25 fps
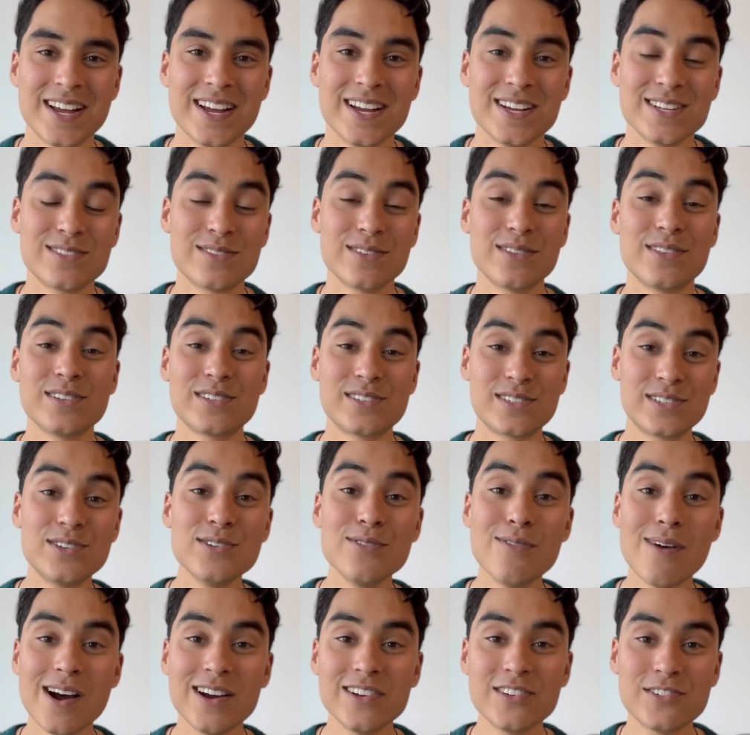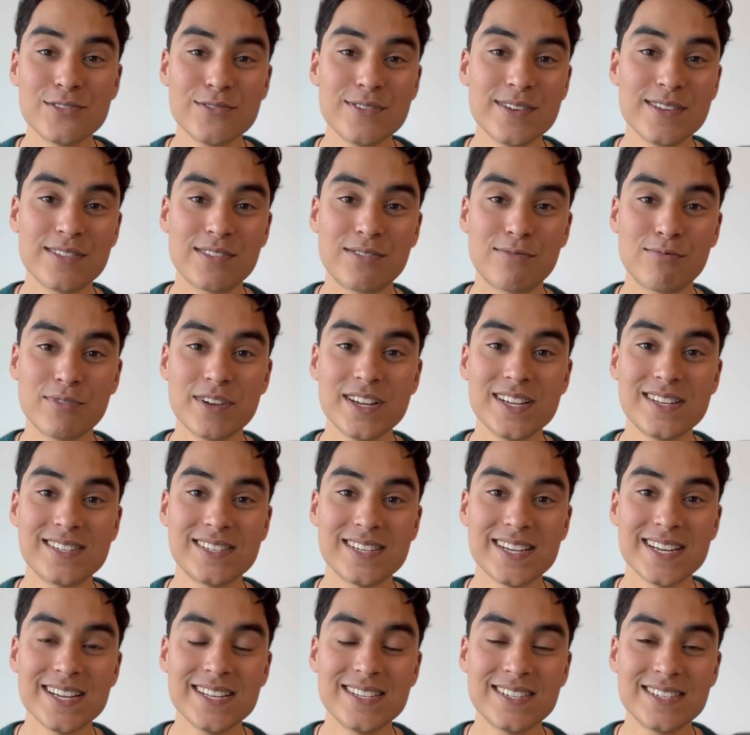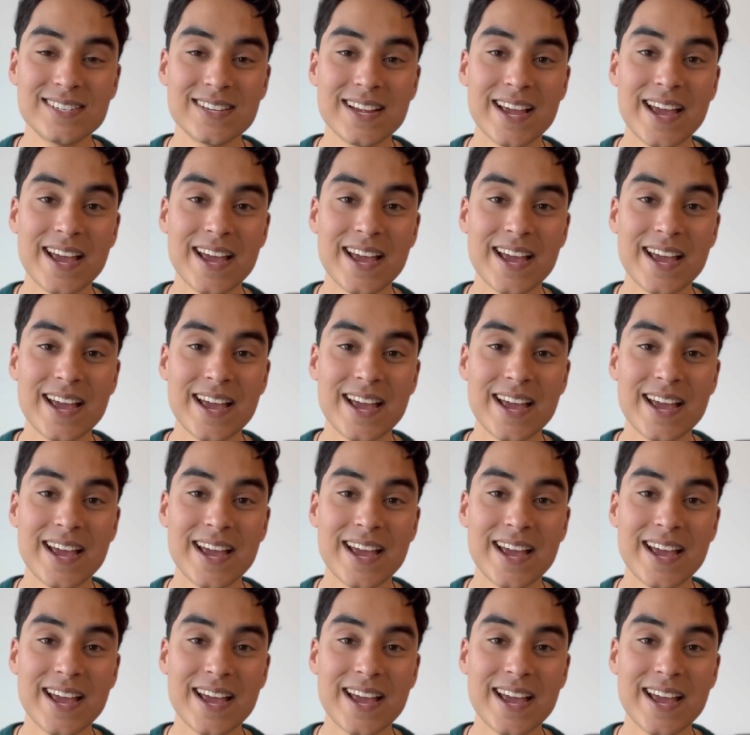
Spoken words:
So there's 203 seats,